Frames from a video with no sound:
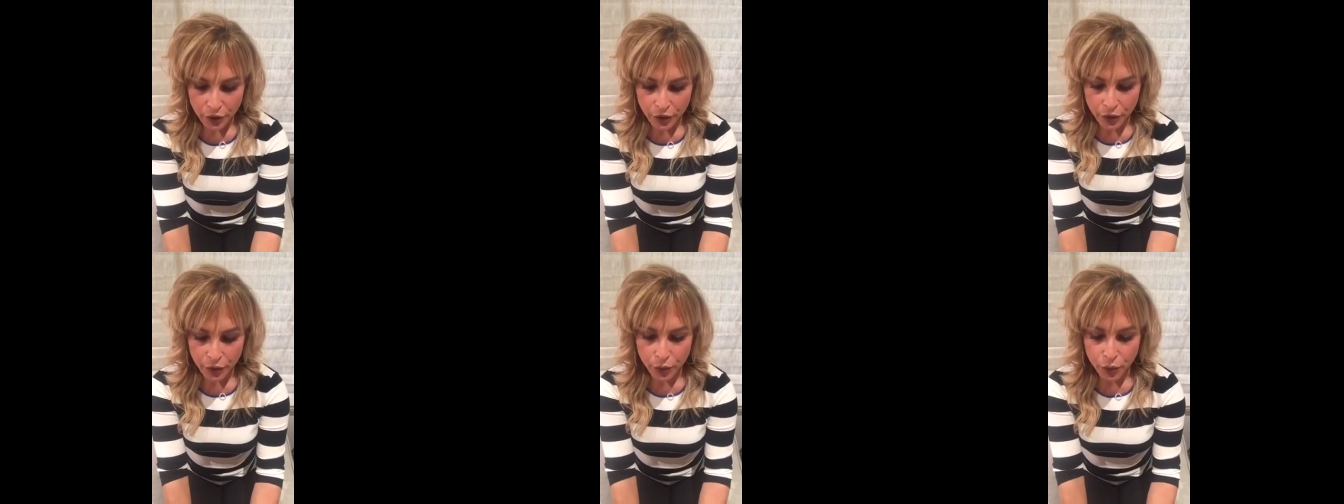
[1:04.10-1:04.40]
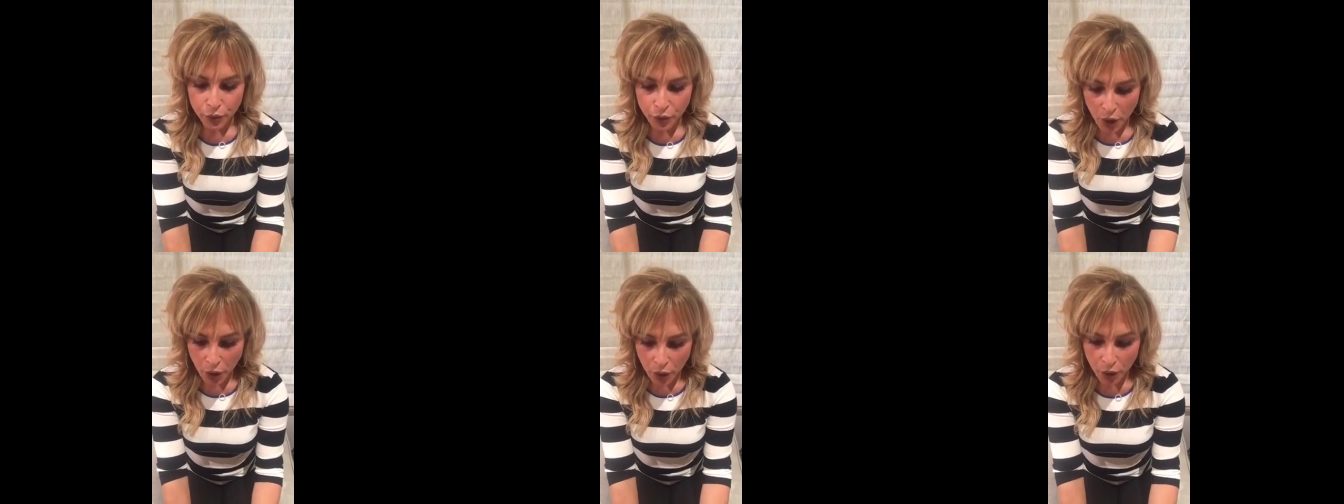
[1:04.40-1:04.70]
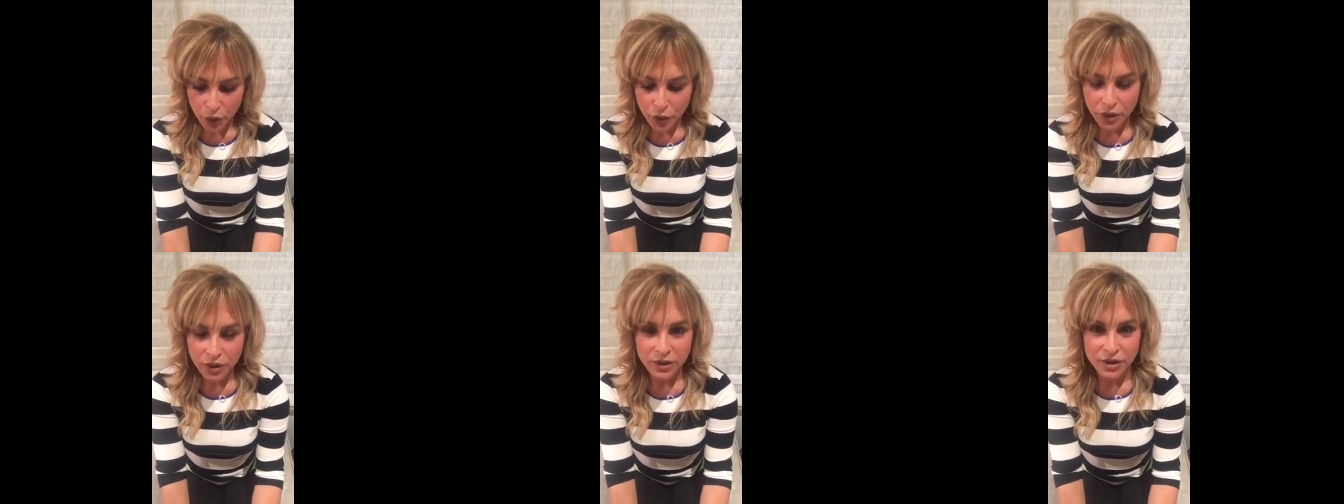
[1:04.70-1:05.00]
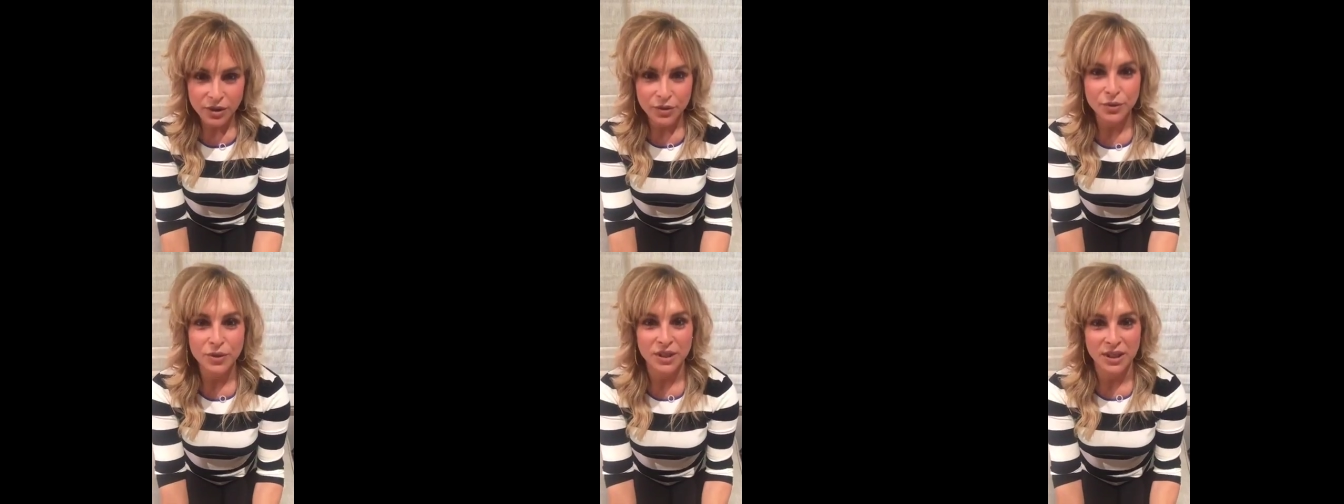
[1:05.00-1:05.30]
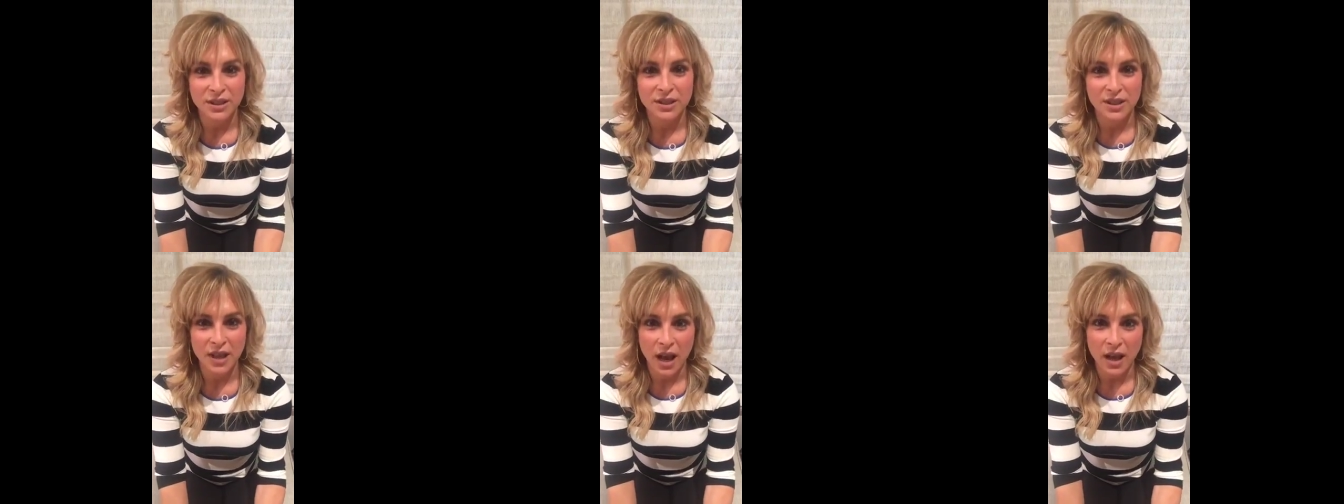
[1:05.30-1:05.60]
the road to
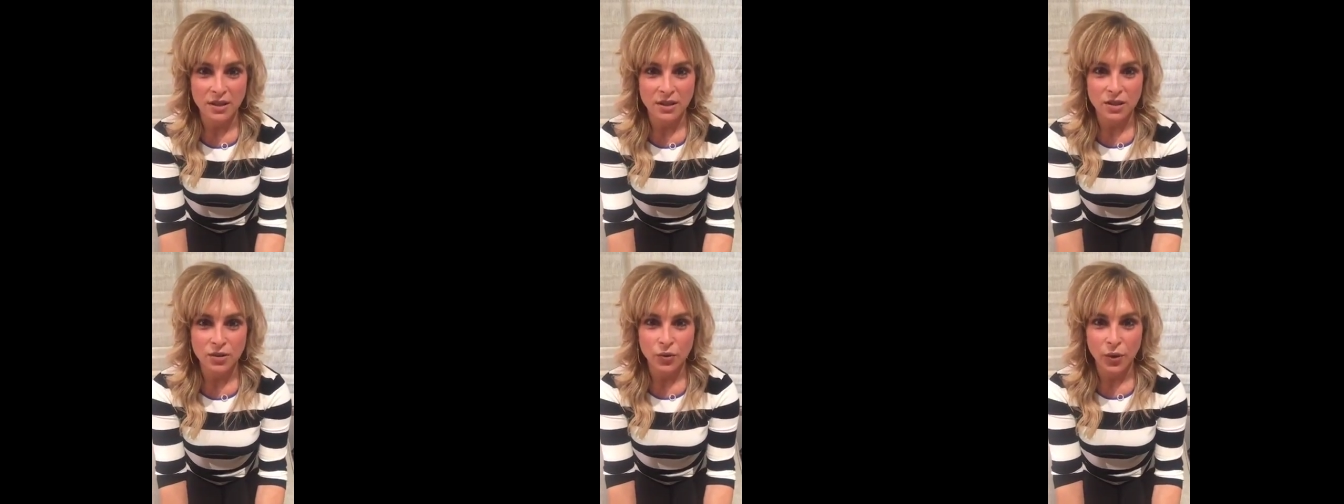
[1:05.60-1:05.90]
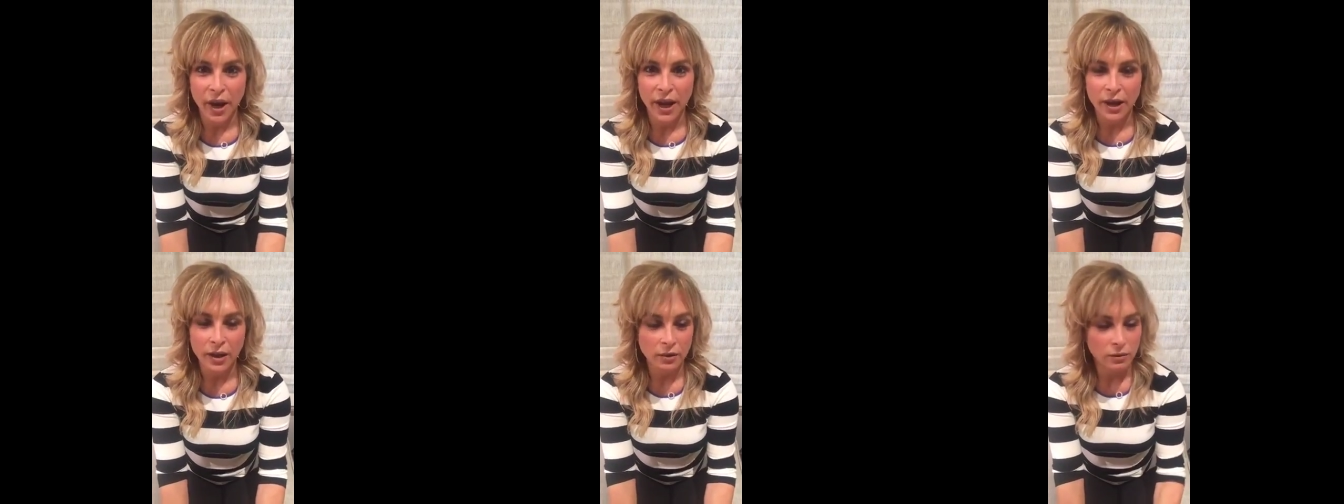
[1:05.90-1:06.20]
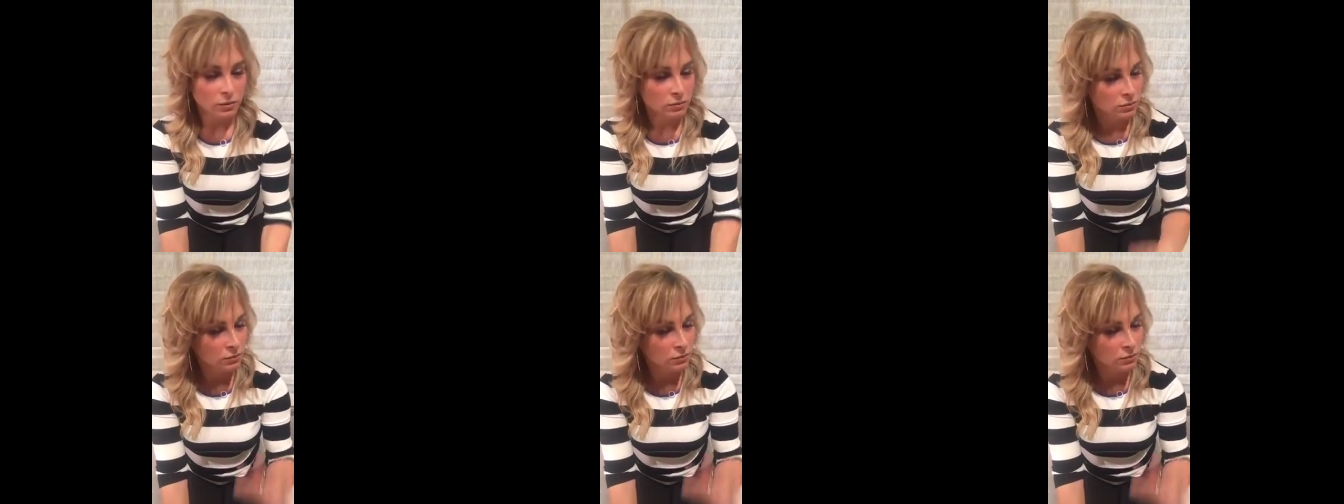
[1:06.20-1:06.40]
success, right?